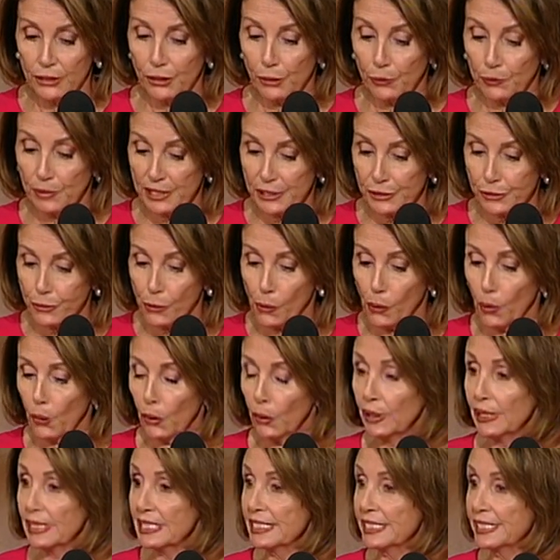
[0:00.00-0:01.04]
to
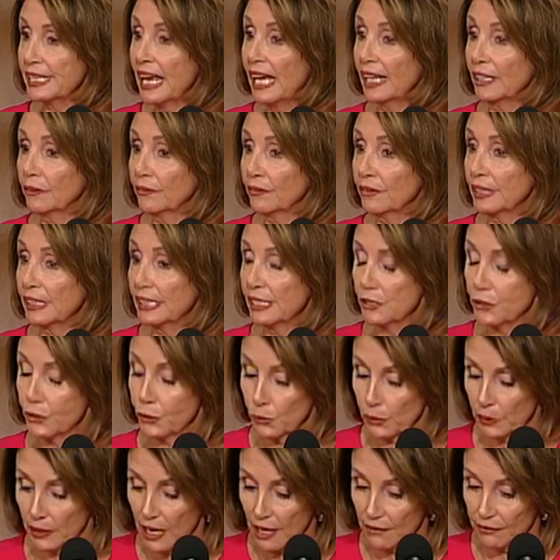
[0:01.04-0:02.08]
restore integrity
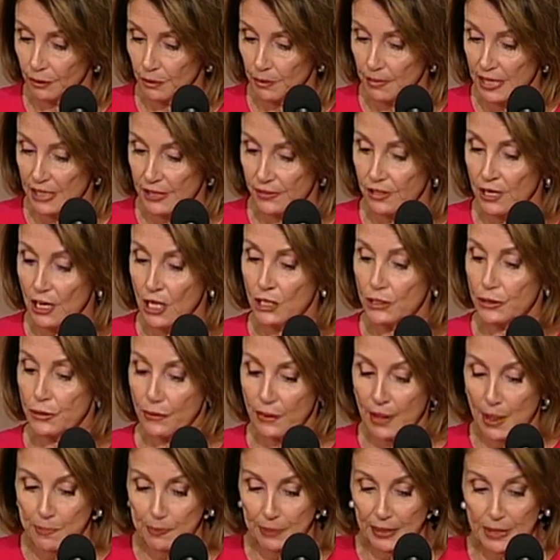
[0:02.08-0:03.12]
to government
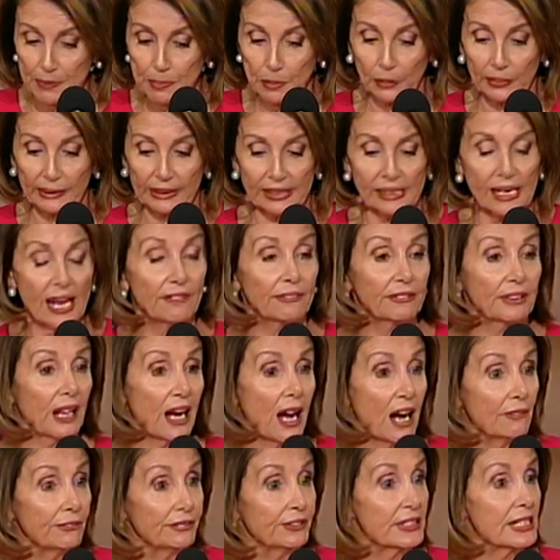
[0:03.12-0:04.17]
so that people can have
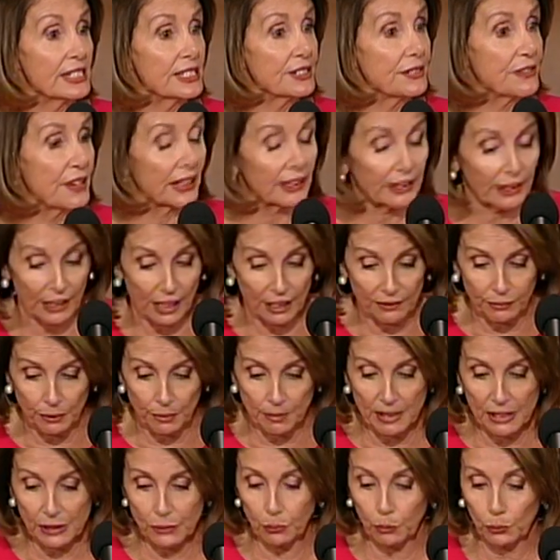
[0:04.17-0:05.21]
confidence that
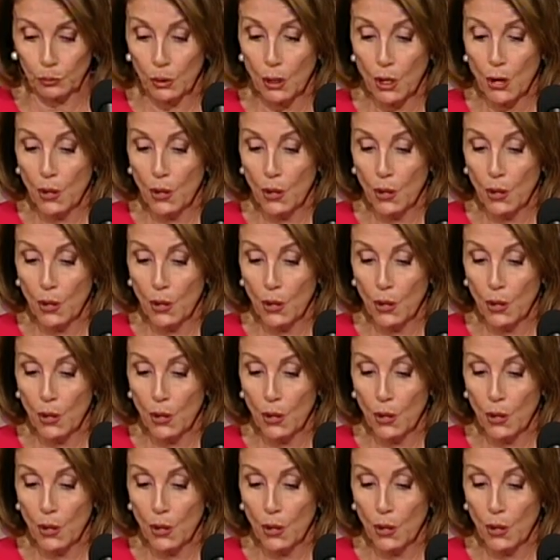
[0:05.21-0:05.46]
government,